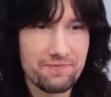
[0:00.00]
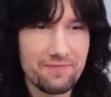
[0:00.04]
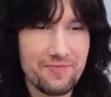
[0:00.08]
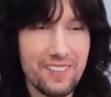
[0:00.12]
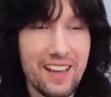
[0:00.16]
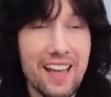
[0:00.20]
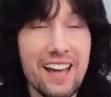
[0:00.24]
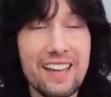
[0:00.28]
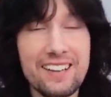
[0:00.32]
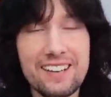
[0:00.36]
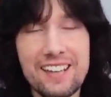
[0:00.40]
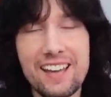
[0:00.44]

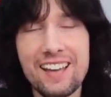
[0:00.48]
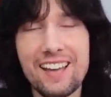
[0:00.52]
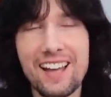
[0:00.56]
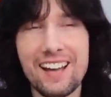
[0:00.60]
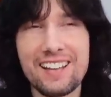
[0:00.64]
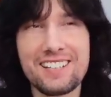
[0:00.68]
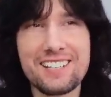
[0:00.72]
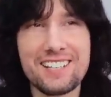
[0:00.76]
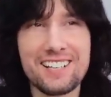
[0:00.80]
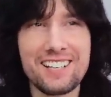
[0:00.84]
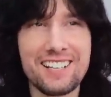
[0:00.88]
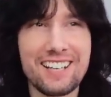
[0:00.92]
And
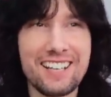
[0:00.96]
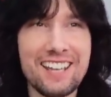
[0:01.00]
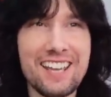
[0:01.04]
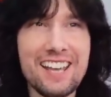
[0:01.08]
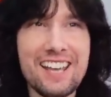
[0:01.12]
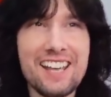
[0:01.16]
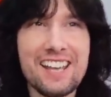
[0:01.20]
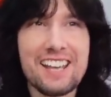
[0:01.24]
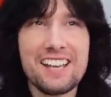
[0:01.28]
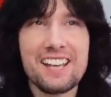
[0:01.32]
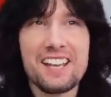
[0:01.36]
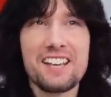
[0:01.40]
actually,
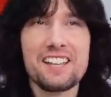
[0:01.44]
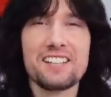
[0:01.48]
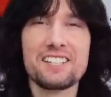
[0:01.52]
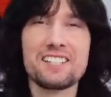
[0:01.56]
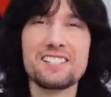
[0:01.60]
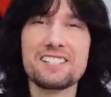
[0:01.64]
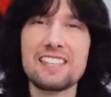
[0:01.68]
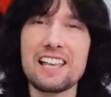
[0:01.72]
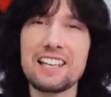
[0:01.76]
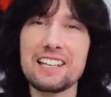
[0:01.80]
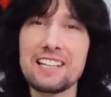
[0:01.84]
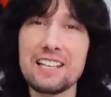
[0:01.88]

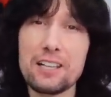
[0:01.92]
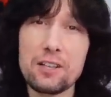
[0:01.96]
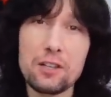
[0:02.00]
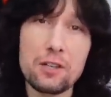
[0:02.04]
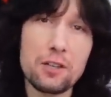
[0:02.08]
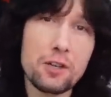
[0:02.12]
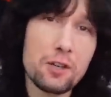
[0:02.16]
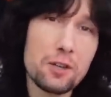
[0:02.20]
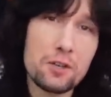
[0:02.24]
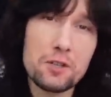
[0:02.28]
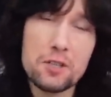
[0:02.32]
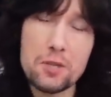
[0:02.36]
just that little
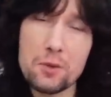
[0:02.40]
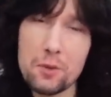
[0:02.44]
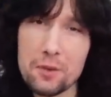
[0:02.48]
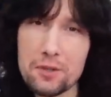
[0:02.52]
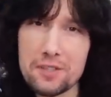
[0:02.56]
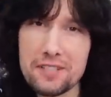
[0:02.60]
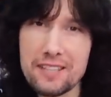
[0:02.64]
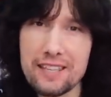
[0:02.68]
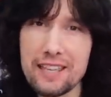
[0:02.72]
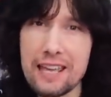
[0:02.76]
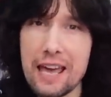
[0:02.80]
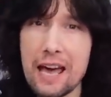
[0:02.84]
look
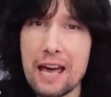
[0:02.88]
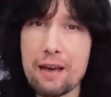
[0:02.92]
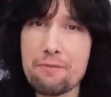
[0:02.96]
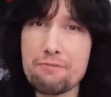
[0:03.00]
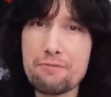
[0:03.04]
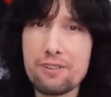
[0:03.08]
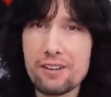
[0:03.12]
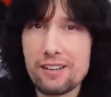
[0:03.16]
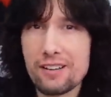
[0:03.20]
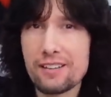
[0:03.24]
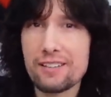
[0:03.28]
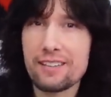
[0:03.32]
towards the
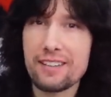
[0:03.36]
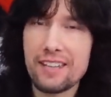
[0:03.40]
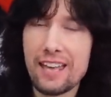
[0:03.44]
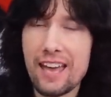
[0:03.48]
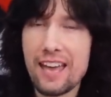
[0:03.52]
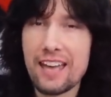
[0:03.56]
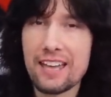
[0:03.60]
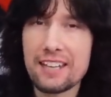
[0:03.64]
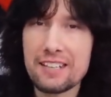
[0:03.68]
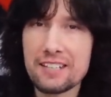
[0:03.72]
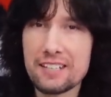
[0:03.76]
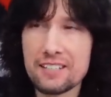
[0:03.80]
camera at the
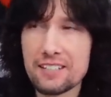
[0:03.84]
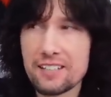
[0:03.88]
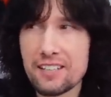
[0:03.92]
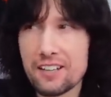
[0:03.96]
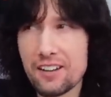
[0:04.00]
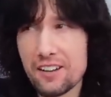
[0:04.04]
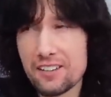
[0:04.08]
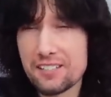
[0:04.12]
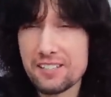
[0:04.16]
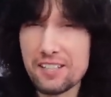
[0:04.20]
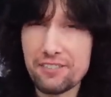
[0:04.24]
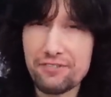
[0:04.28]
end, you
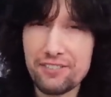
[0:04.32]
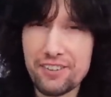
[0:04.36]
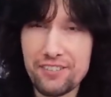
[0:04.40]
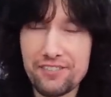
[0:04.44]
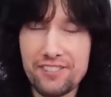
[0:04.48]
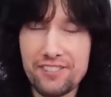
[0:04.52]
know, as if you've